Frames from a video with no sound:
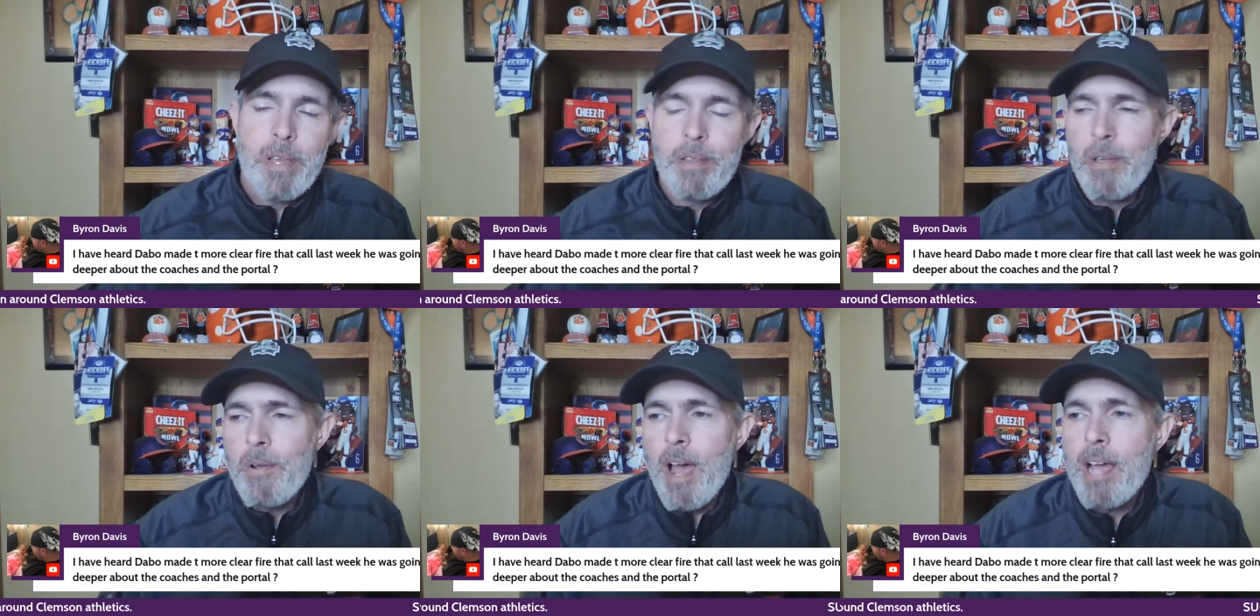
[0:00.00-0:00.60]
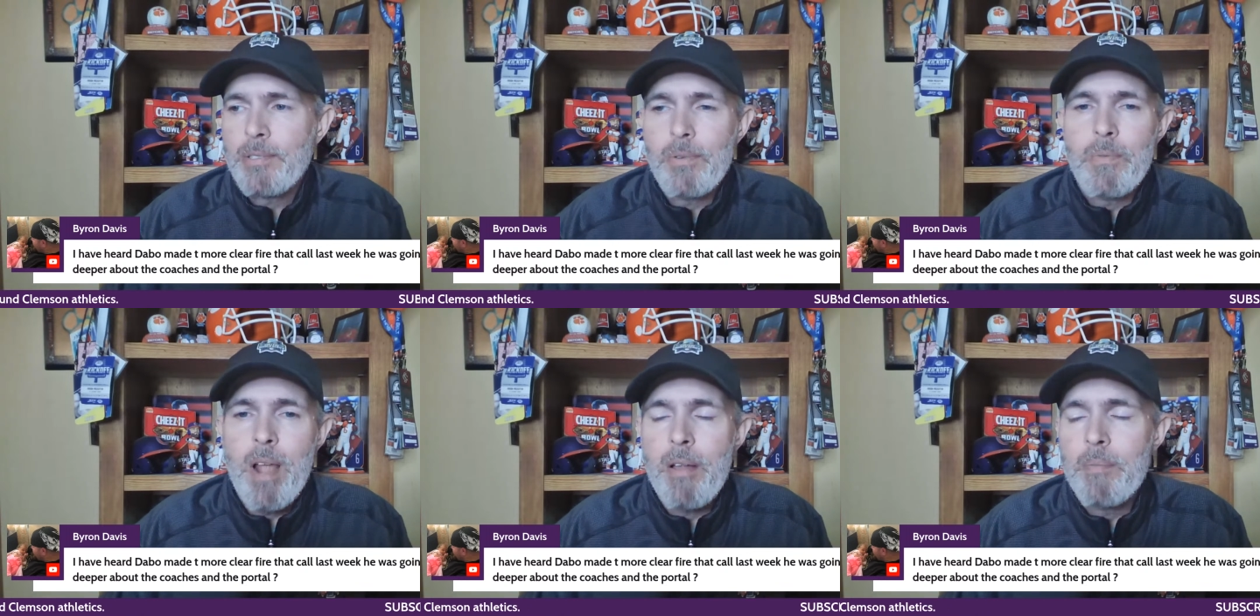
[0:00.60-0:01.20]
rather go to high
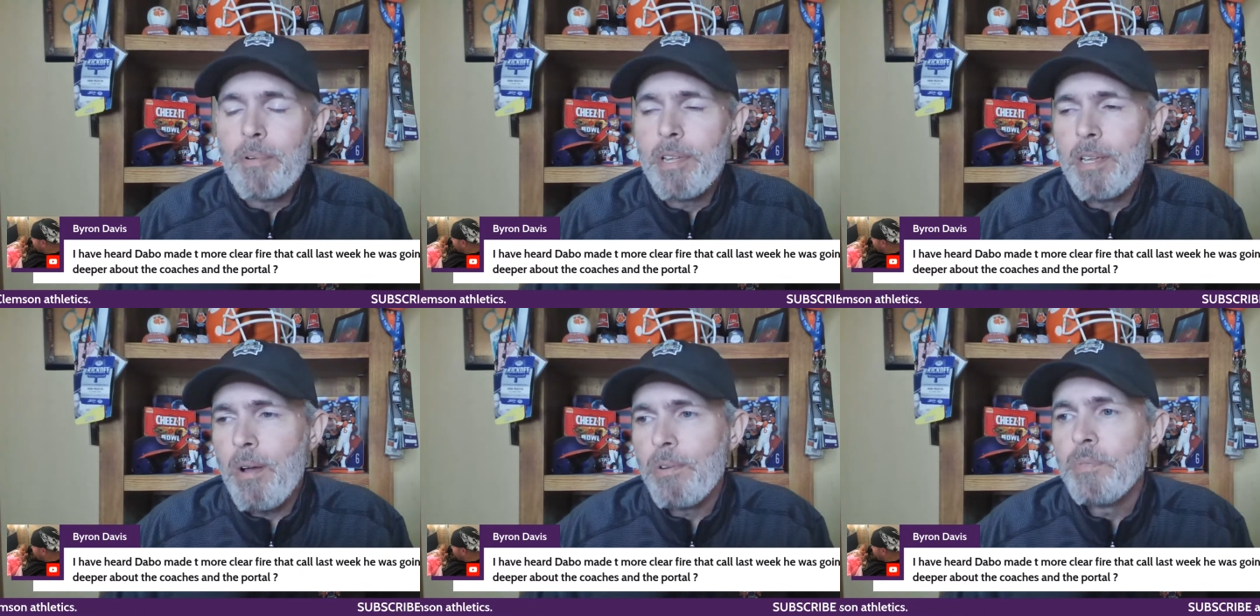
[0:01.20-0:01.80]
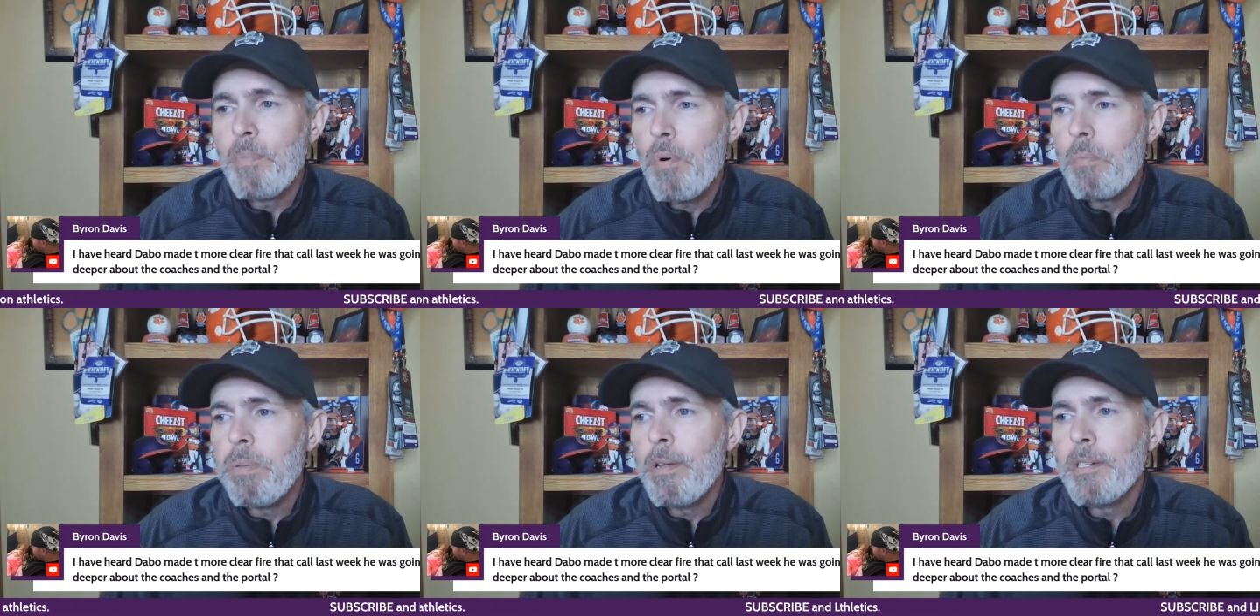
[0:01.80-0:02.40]
school route than bring in all these
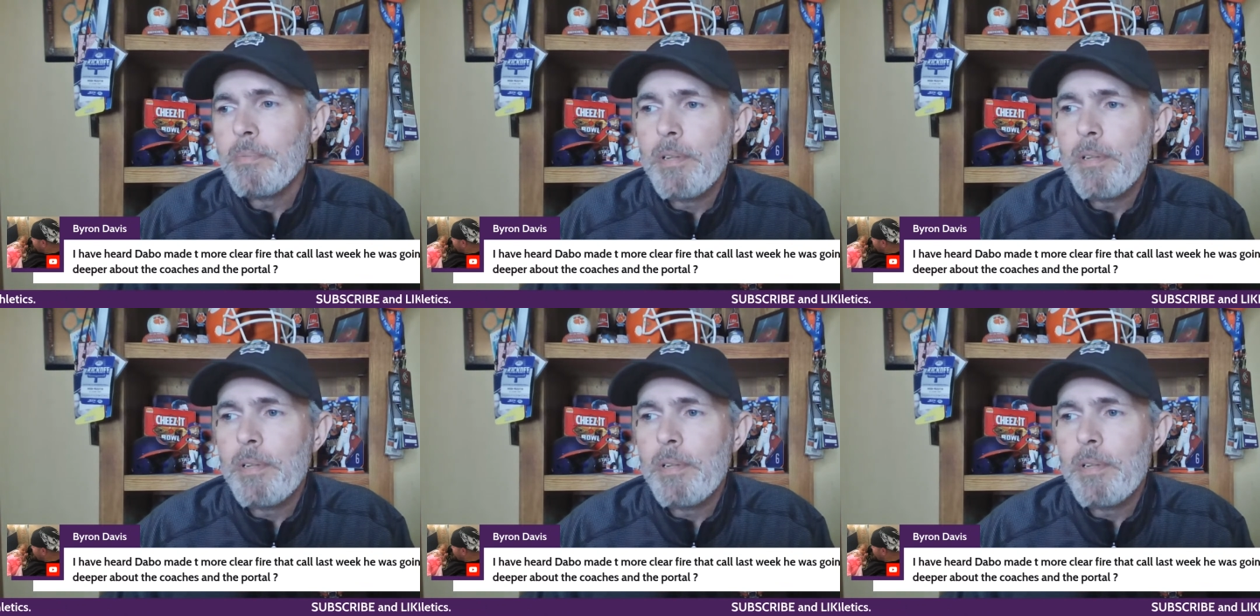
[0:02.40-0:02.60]
portal players.